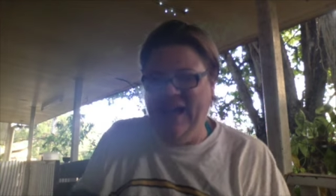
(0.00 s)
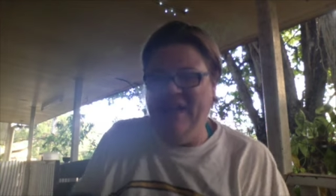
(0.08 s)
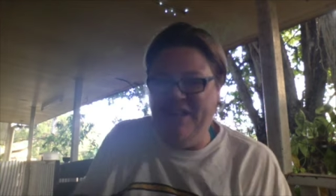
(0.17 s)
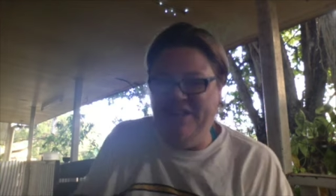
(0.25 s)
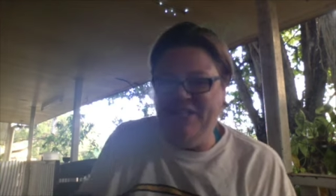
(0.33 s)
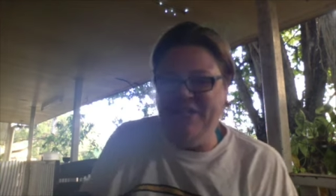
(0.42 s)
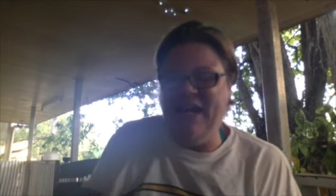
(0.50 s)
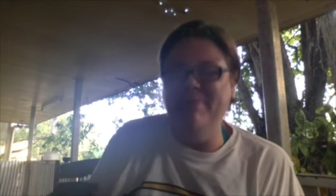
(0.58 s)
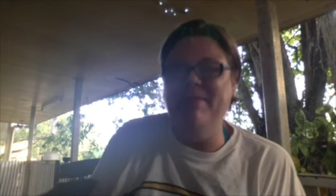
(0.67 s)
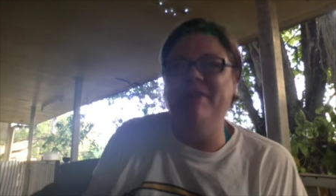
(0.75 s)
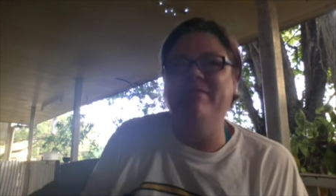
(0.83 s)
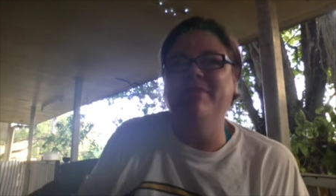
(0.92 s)
And then she came
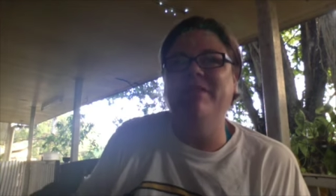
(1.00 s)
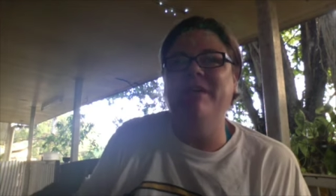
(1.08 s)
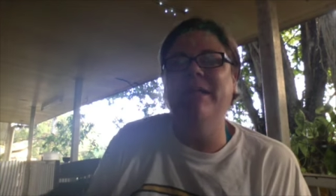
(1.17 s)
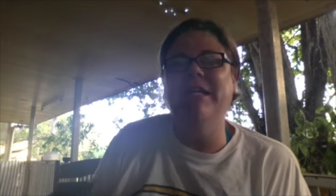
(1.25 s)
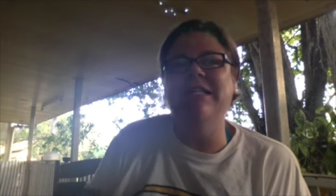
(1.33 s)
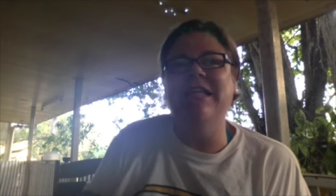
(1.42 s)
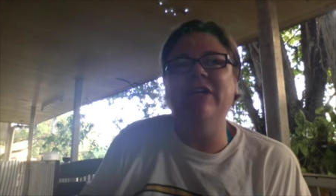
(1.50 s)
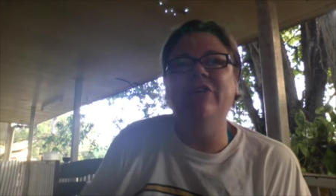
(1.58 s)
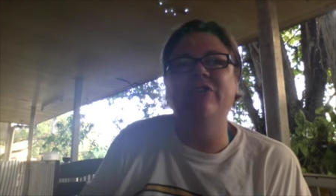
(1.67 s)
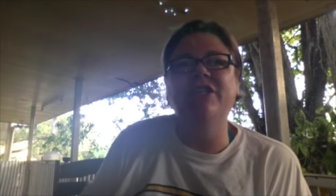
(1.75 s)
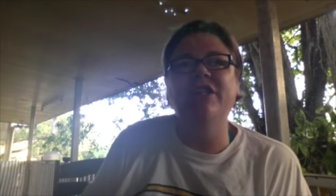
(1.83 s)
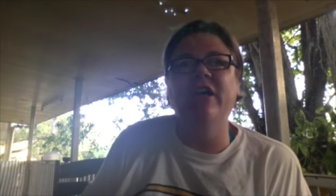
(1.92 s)
back 15 minutes later and
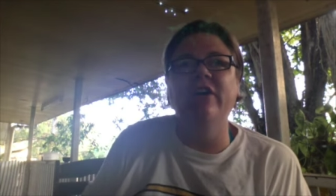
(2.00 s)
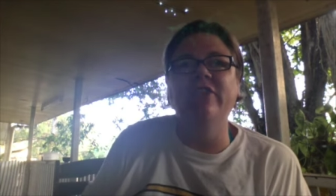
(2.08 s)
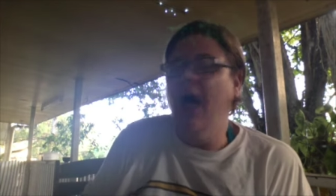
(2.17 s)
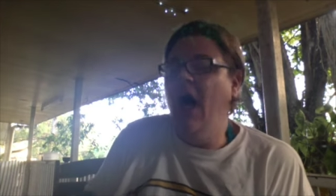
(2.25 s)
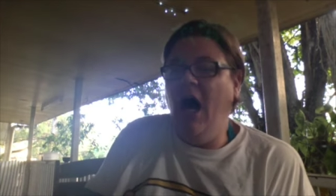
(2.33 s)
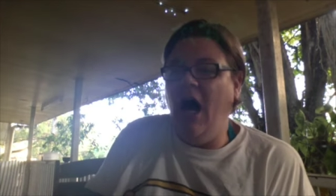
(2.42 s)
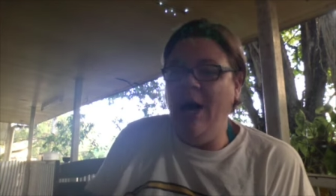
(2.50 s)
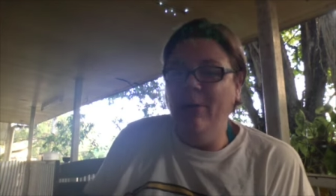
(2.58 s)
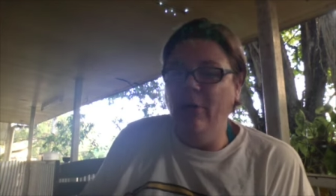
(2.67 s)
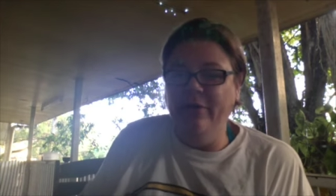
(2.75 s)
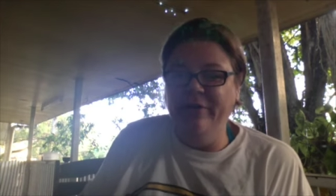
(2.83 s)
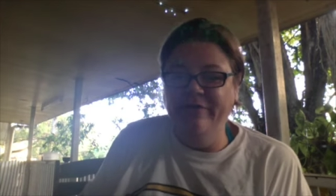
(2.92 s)
she goes, I'm
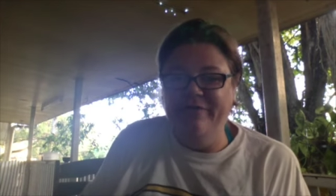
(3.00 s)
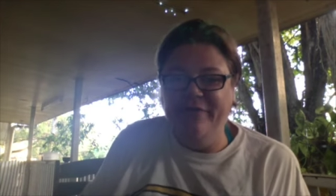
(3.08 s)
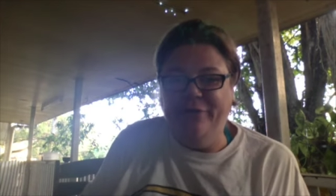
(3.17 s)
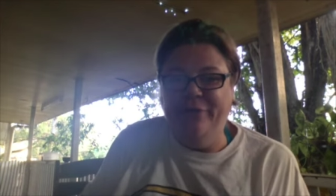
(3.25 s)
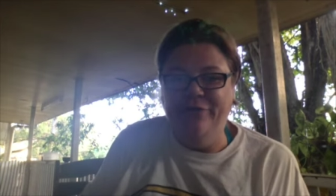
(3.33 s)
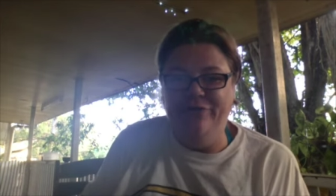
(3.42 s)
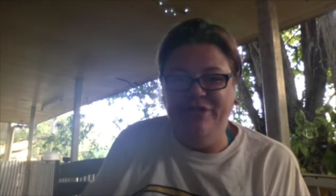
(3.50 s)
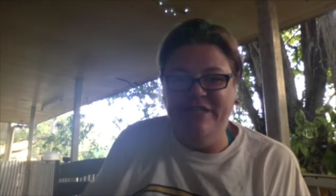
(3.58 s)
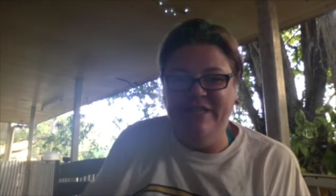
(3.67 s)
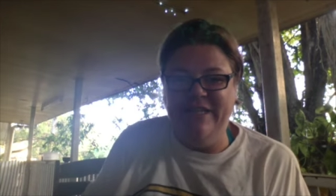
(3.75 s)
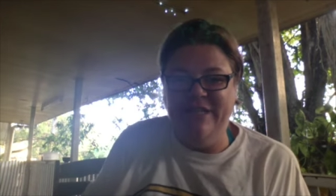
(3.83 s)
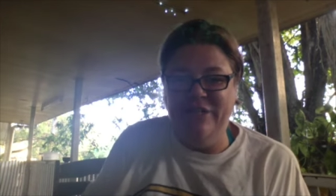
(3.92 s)
all confused. She
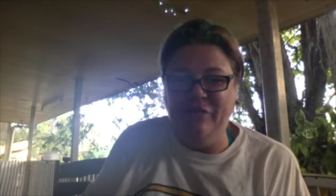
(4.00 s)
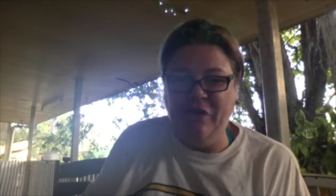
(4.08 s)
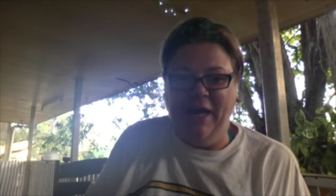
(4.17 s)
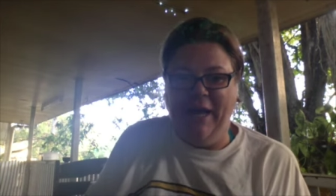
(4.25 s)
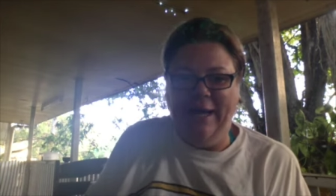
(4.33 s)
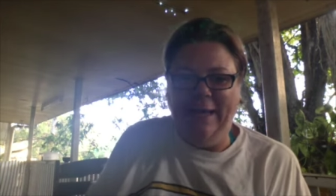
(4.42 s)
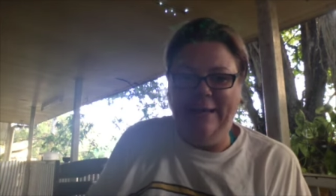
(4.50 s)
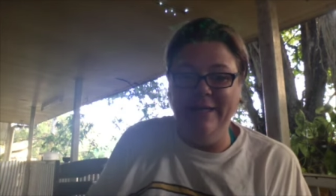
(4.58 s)
said, You've got A.